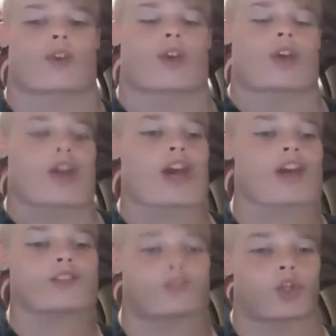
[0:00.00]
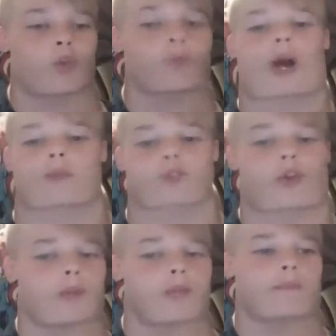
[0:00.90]
As you know, I'm
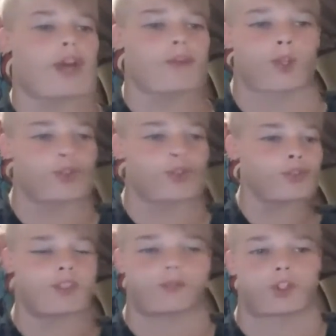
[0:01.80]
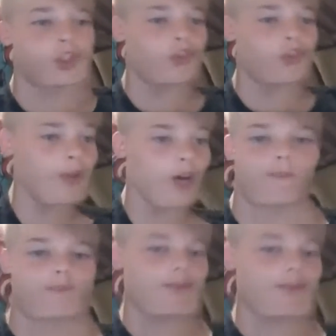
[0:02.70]
Squareman. I have my own TV show about
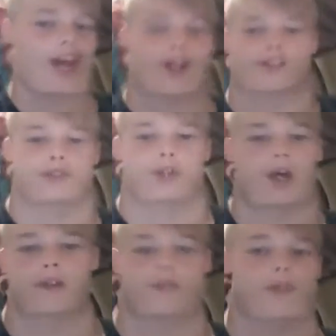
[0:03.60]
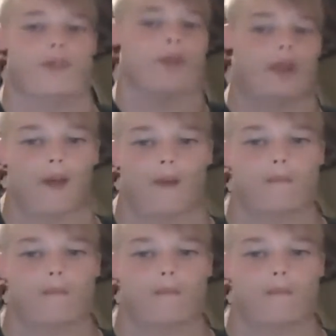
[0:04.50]
hacks to life, stuff like that.